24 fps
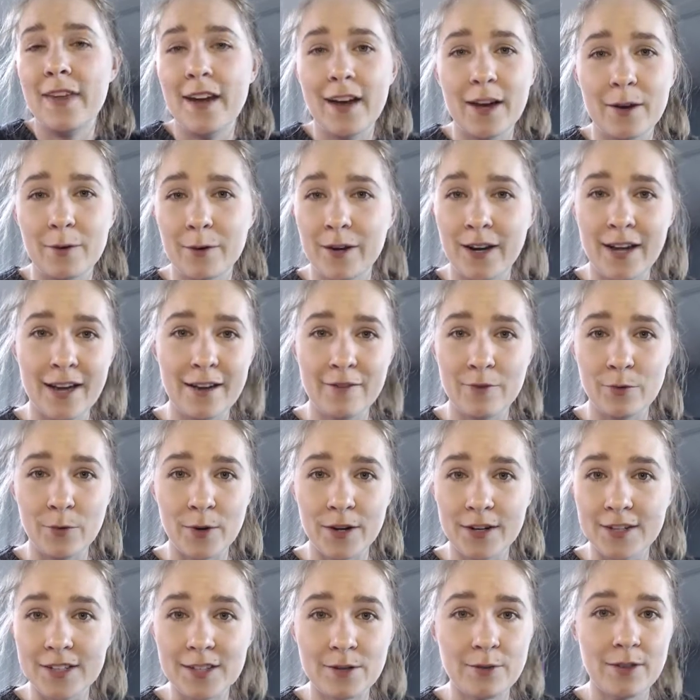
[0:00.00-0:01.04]
heck would I ever want
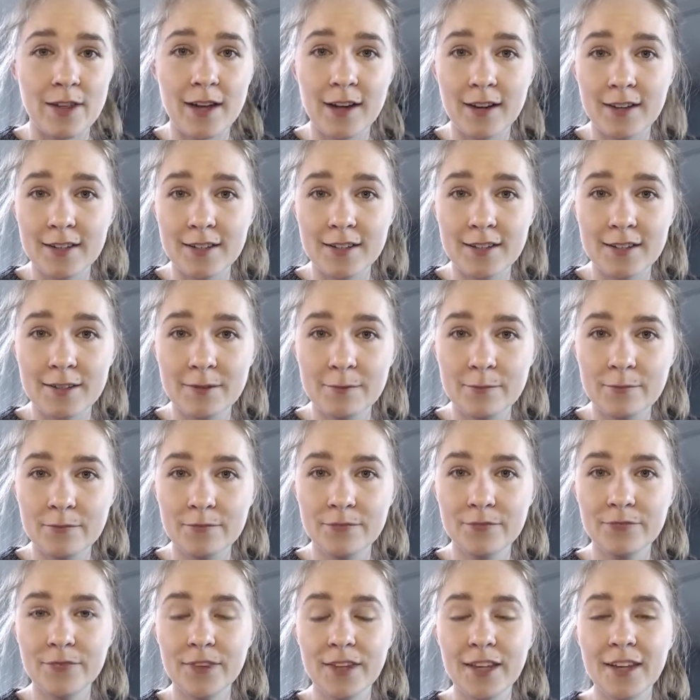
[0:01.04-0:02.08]
to do that?
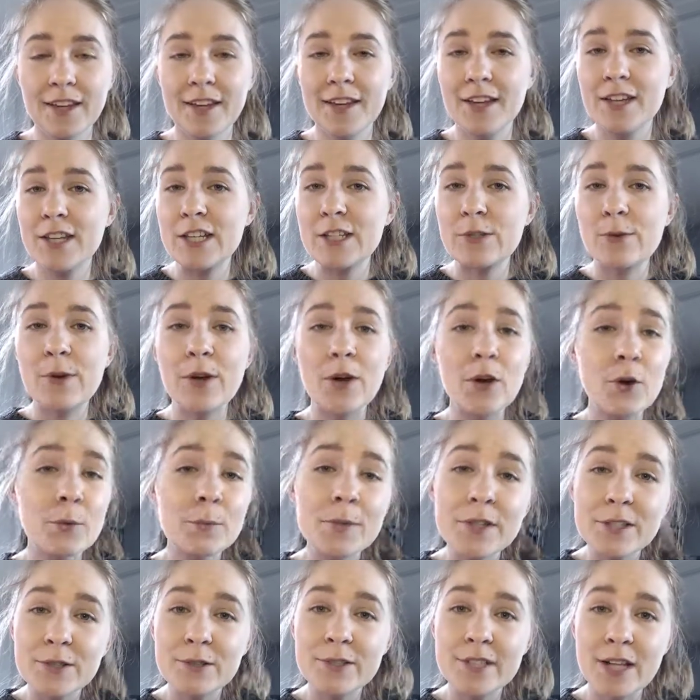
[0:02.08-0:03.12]
So I hope
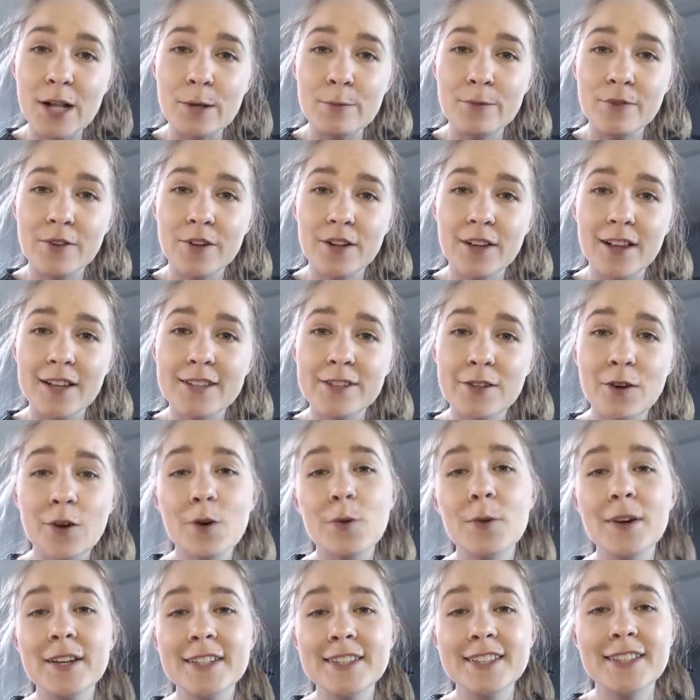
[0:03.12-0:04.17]
this was helpful. As
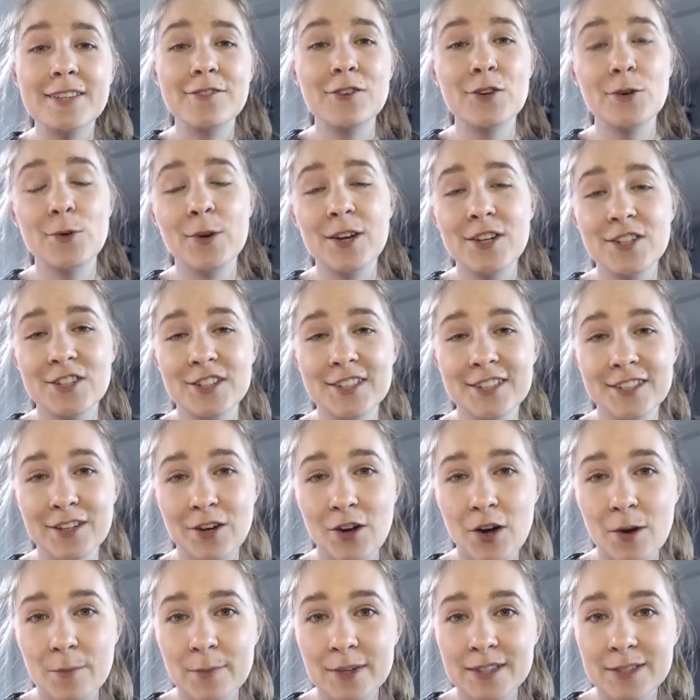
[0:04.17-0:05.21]
always, leave your questions in the
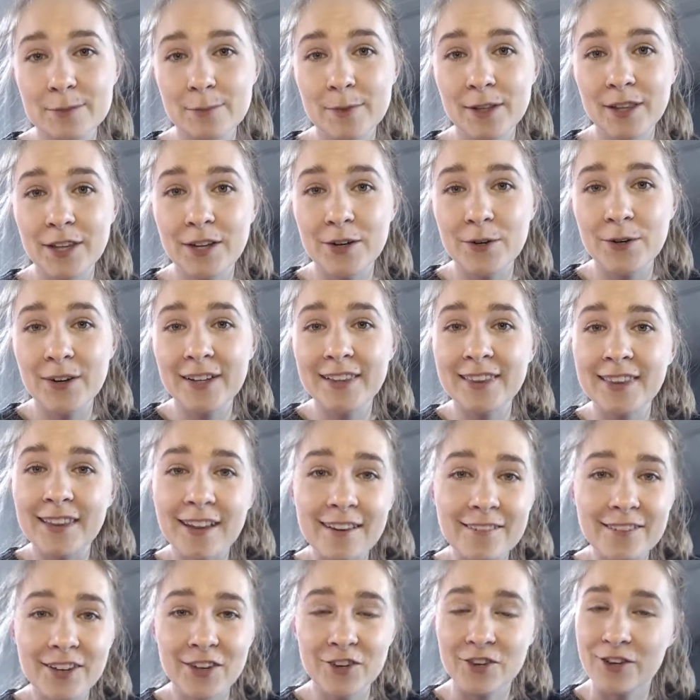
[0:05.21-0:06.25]
comments below. I
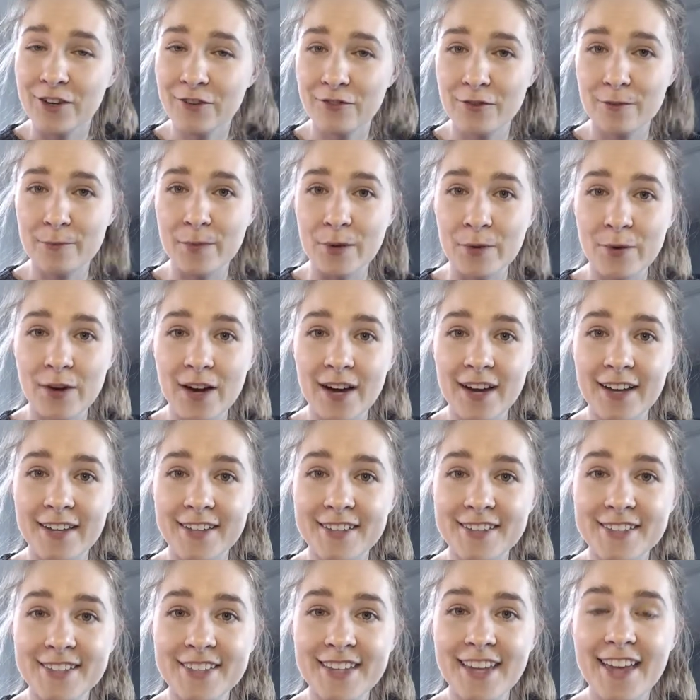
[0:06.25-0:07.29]
love hearing from you
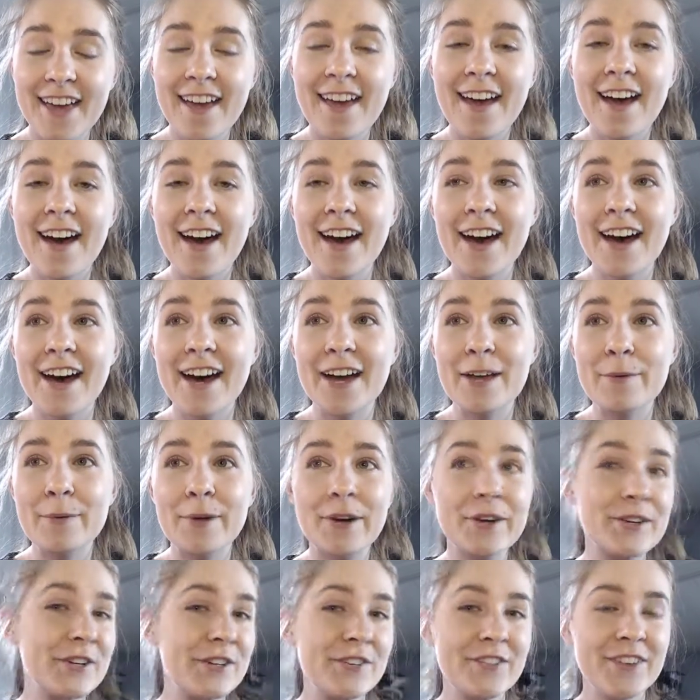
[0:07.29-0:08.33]
guys. I put
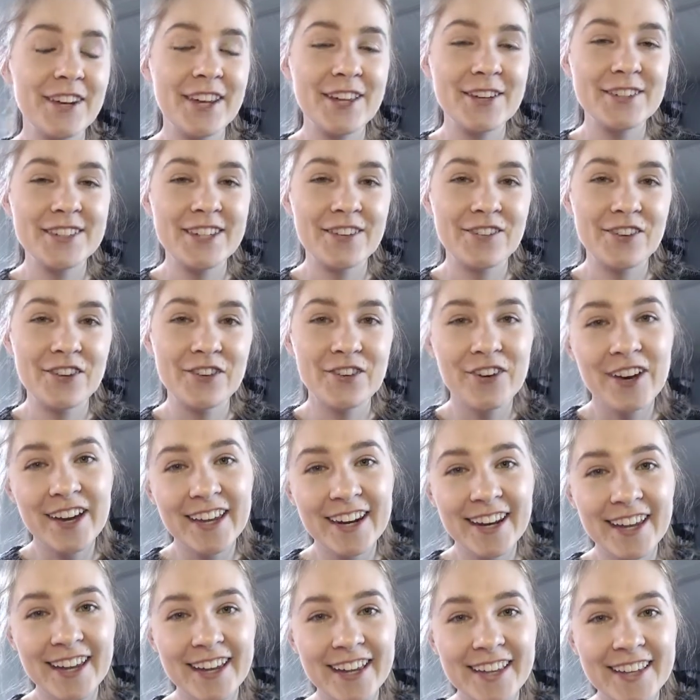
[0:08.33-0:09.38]
out new videos every
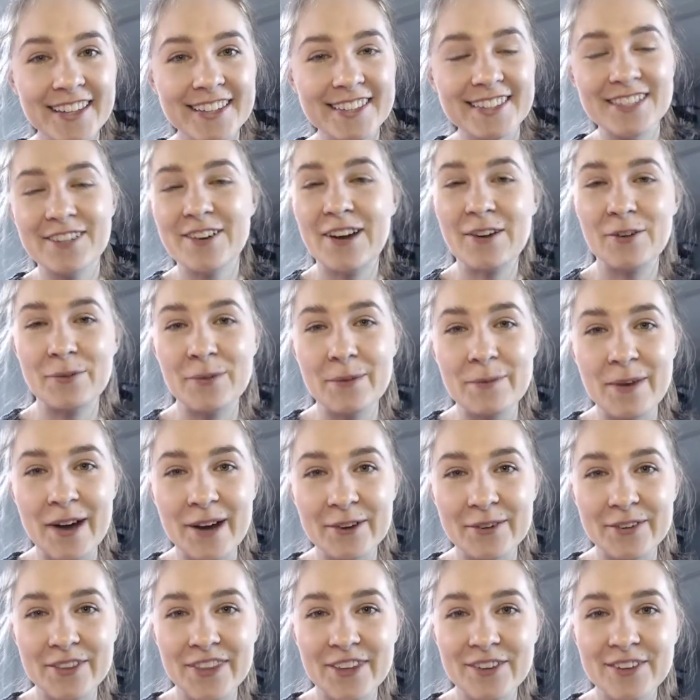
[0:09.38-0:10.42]
Friday, so I will be
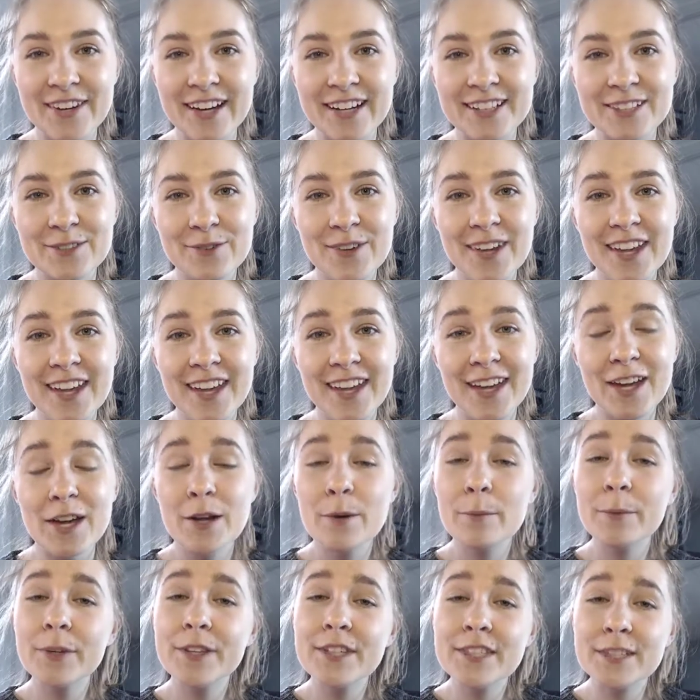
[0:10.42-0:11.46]
back with you next week.
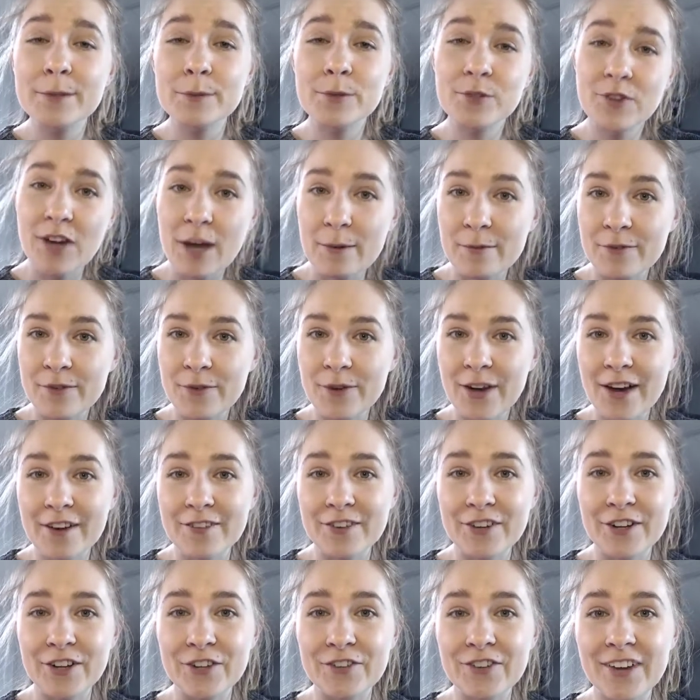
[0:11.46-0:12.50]
Please subscribe if you
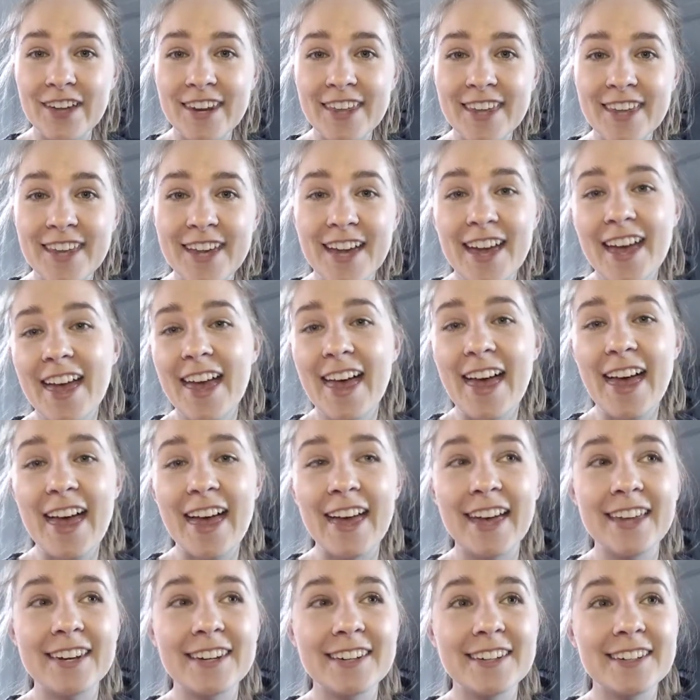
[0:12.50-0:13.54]
haven't already.
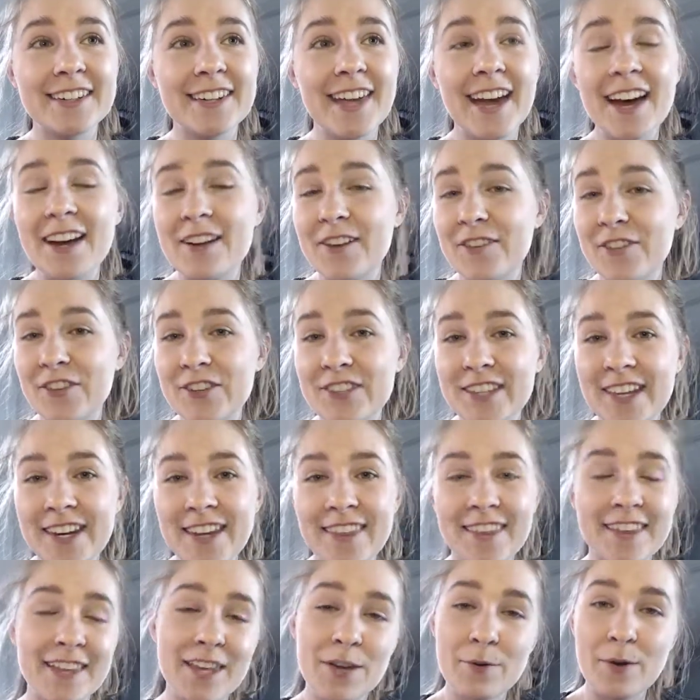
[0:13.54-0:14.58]
And yeah, if there's
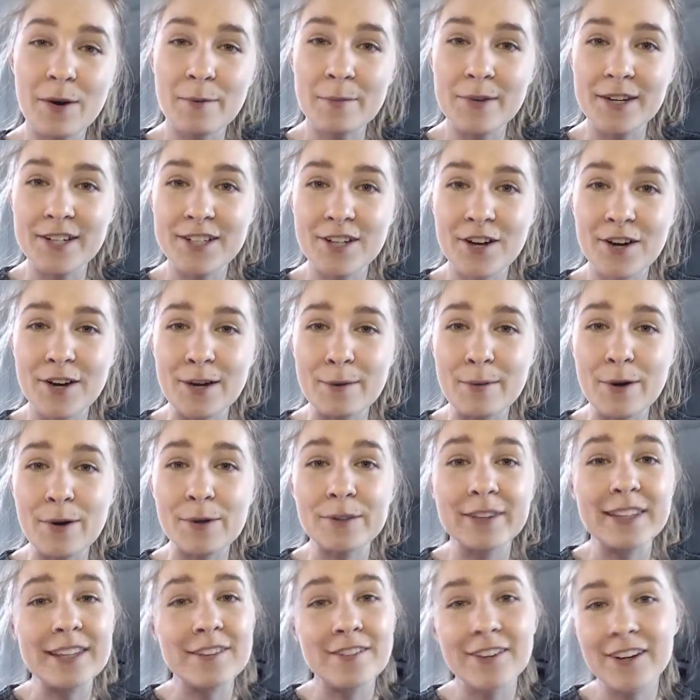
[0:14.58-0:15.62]
anything you want me to talk about,
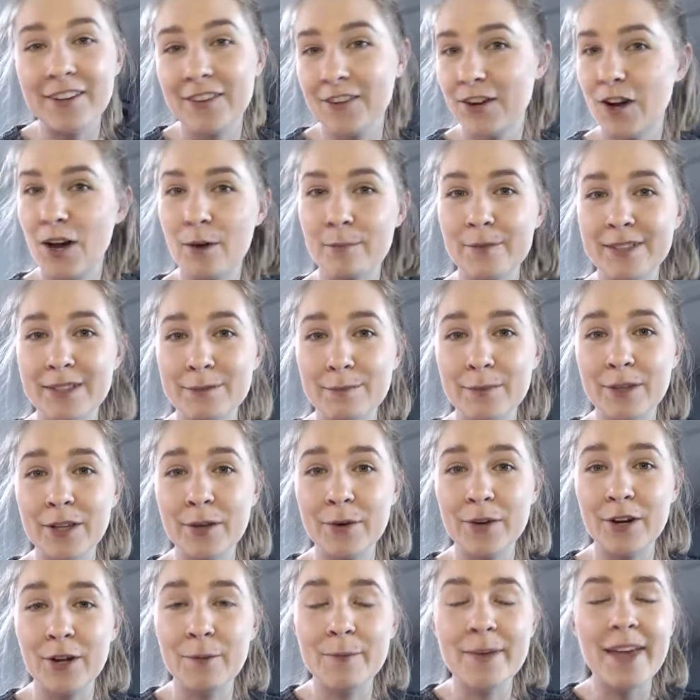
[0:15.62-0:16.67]
leave it in the comments below
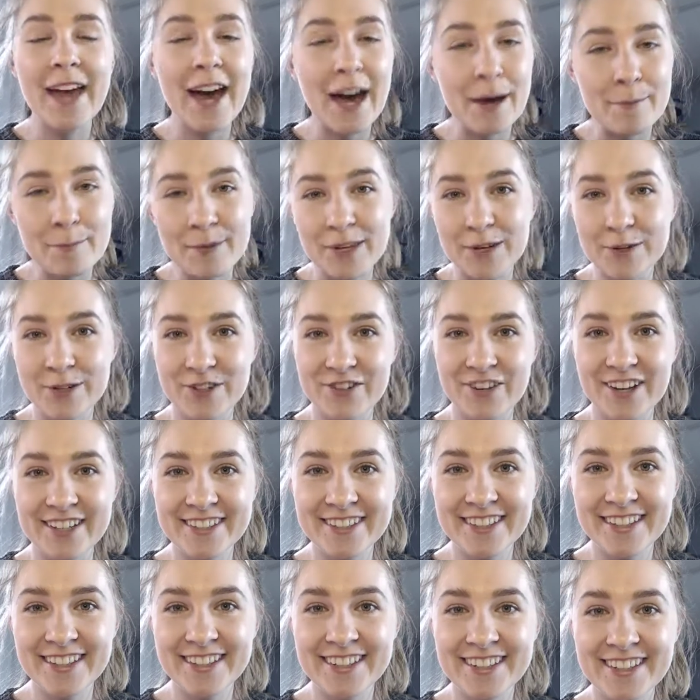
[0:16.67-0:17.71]
and I'll be happy to address
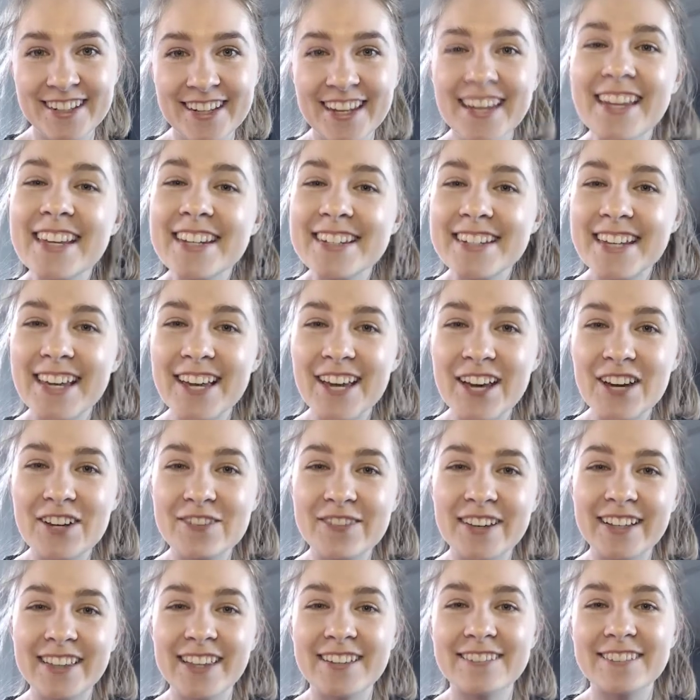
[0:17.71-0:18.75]
it. Take care,
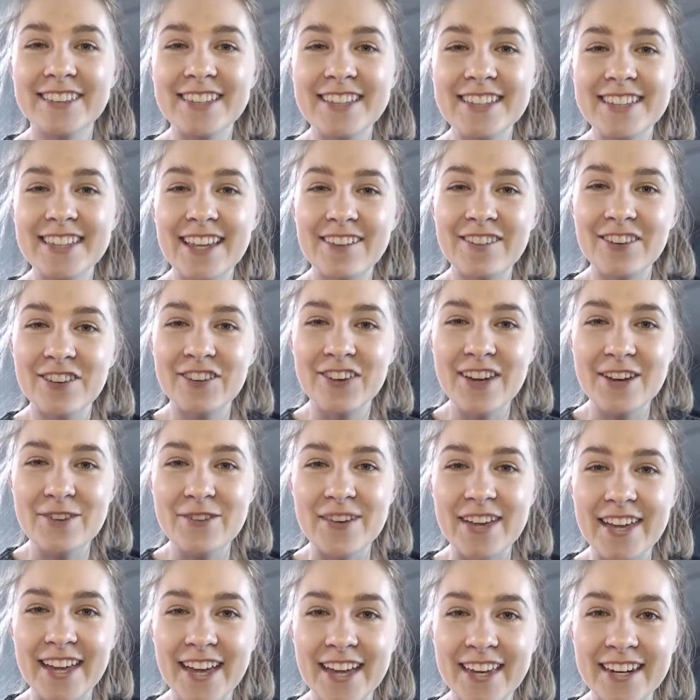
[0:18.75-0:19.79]
my lovelies. Have a great
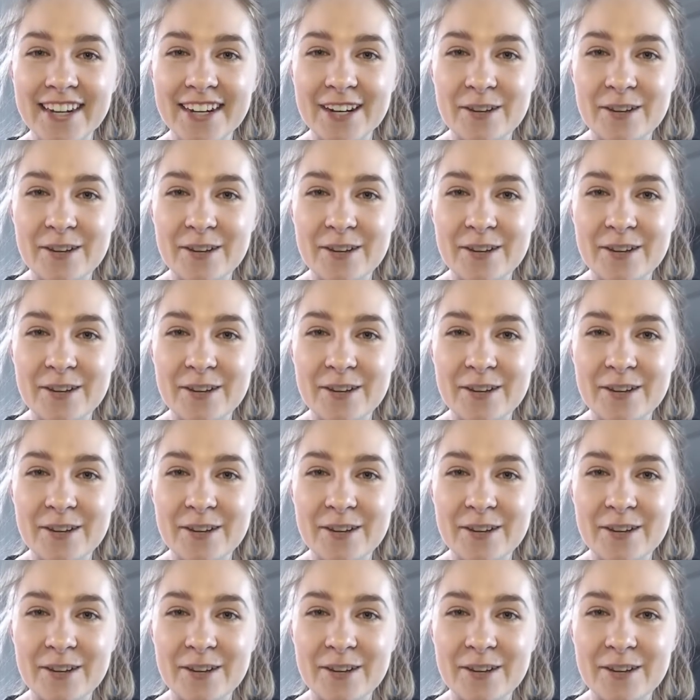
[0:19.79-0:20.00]
weekend.